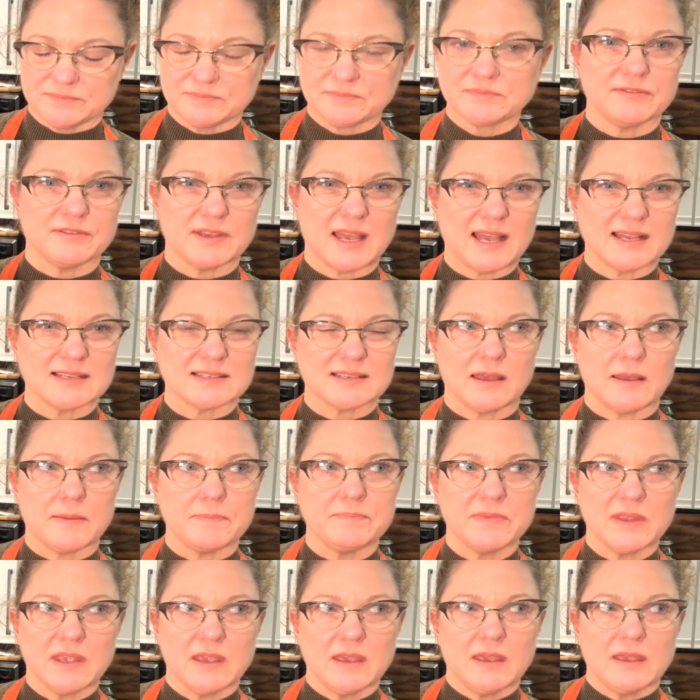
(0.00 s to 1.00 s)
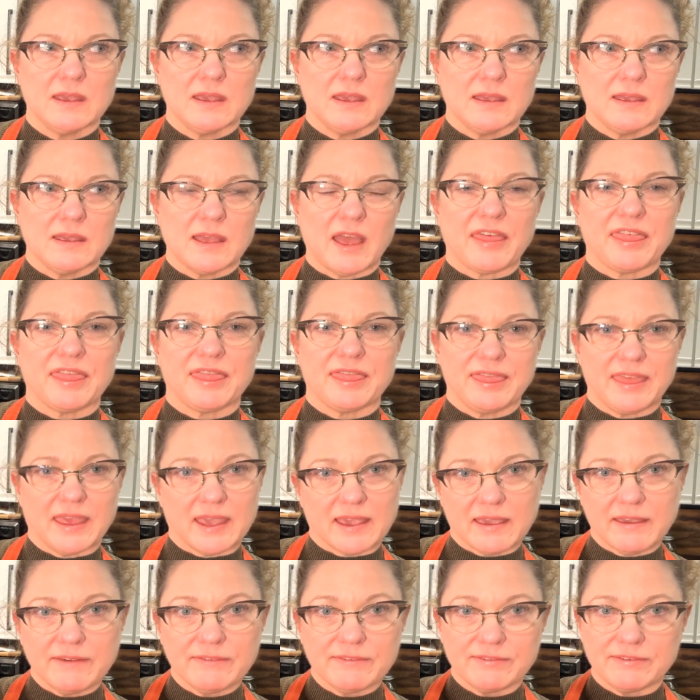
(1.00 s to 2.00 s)
It has a
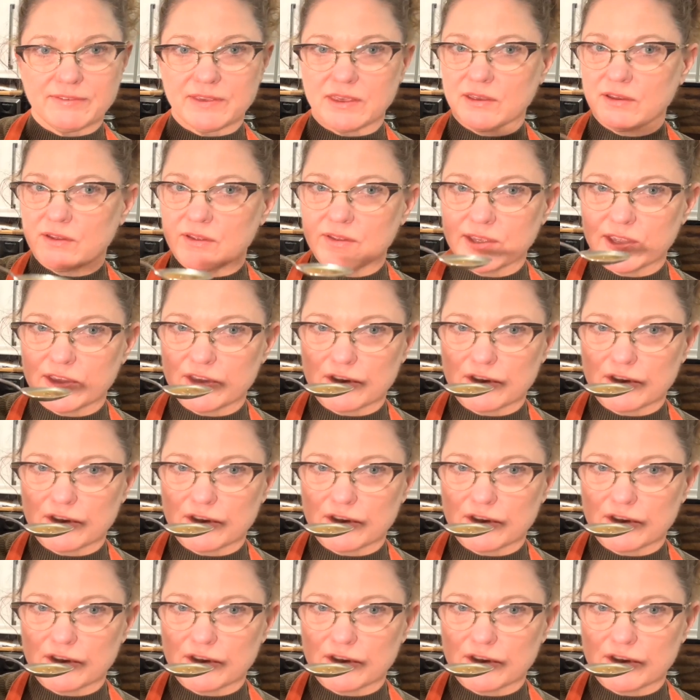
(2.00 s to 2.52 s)
thick feel in